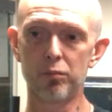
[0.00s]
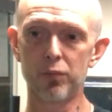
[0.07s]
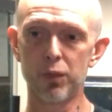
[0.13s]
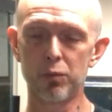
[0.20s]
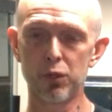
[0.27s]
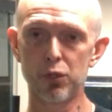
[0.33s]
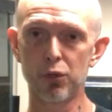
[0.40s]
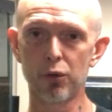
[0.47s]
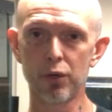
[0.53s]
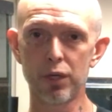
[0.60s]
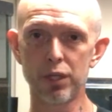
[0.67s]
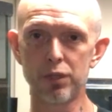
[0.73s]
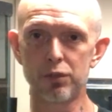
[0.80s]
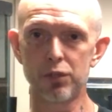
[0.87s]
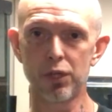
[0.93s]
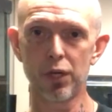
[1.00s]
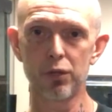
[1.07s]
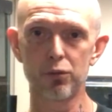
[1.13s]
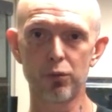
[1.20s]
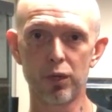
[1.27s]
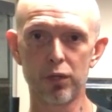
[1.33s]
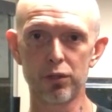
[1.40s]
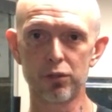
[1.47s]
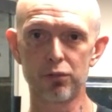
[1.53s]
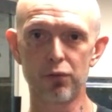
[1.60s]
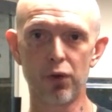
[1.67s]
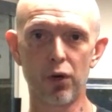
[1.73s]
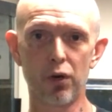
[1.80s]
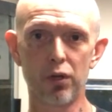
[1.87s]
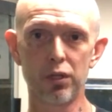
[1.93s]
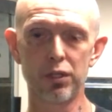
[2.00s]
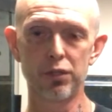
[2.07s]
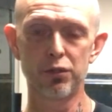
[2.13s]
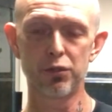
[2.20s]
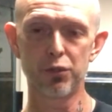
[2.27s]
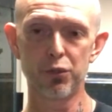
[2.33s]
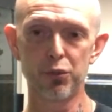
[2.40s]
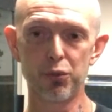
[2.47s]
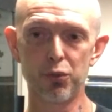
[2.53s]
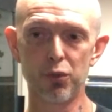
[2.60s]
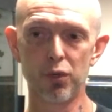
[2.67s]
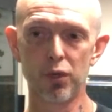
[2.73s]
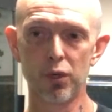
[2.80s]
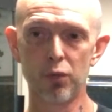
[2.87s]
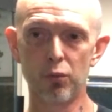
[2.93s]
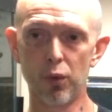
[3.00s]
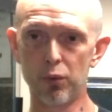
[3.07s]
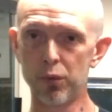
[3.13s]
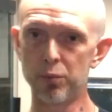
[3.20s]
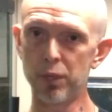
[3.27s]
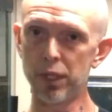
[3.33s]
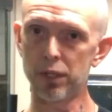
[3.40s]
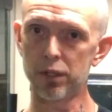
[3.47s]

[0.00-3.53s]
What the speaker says: the majority of shell dwellers fall into what would be